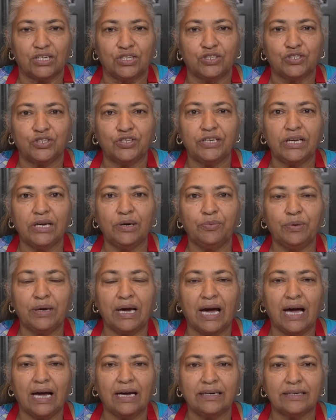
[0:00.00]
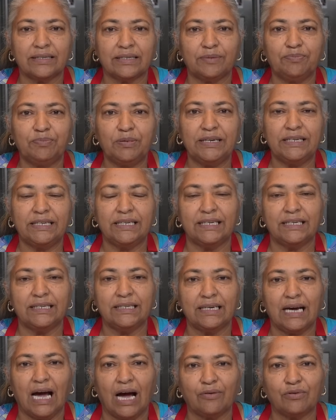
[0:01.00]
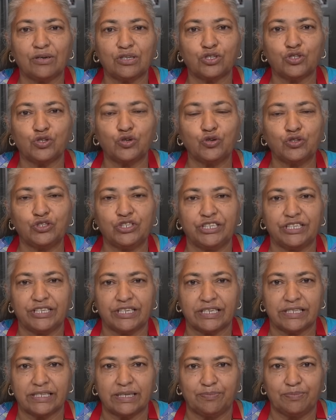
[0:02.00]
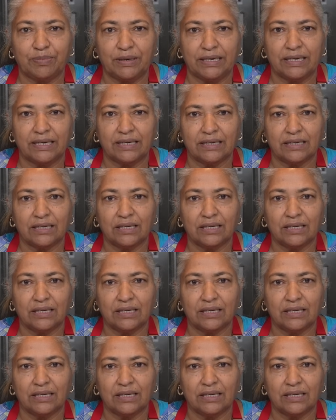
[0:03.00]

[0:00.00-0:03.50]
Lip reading: Today we are repeating our soji recipe,